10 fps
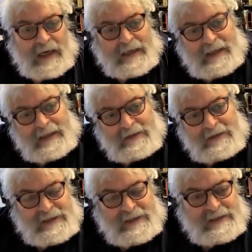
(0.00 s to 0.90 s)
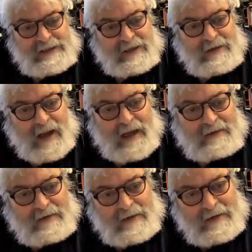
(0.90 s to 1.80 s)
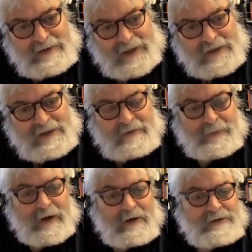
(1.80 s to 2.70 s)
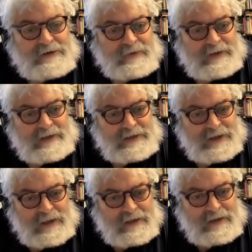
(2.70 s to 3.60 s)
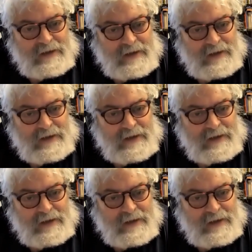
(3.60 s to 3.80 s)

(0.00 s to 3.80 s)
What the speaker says: and those things are not juxtaposed with each other.